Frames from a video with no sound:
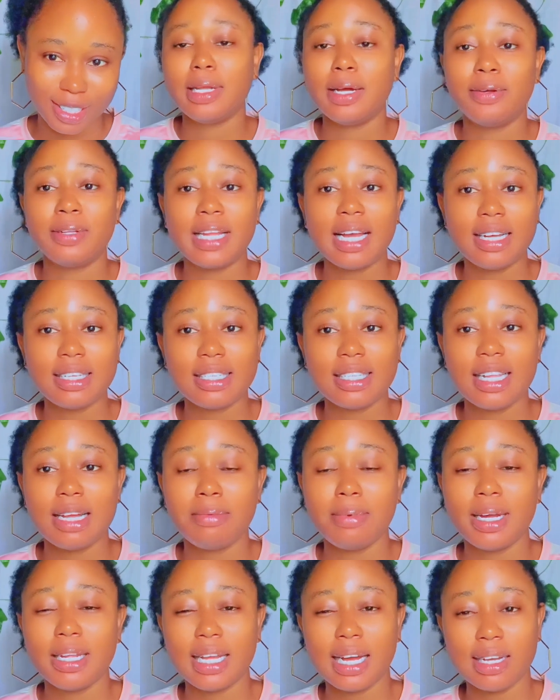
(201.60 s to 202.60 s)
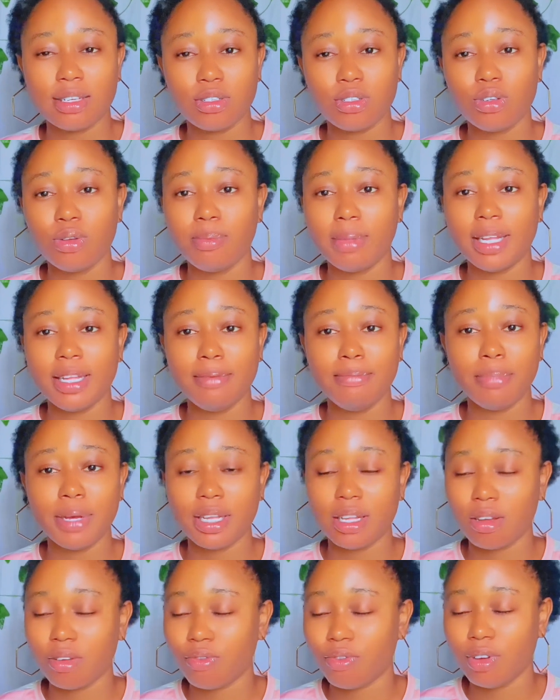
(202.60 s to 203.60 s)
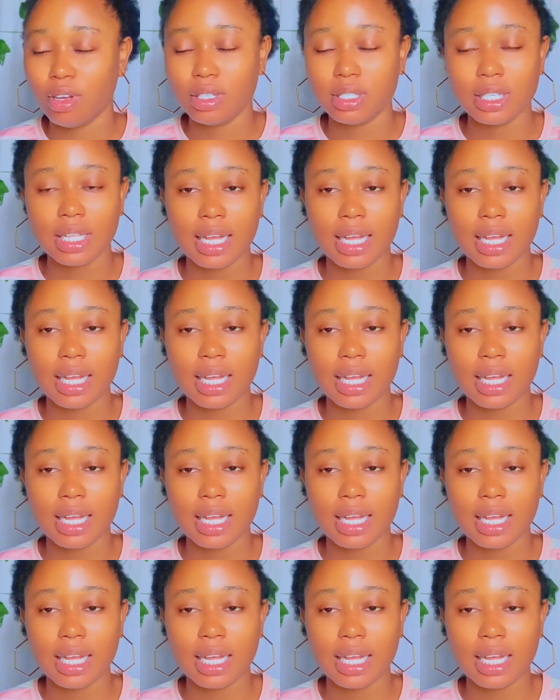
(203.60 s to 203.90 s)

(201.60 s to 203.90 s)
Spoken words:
Now, niacinamide has so many benefits.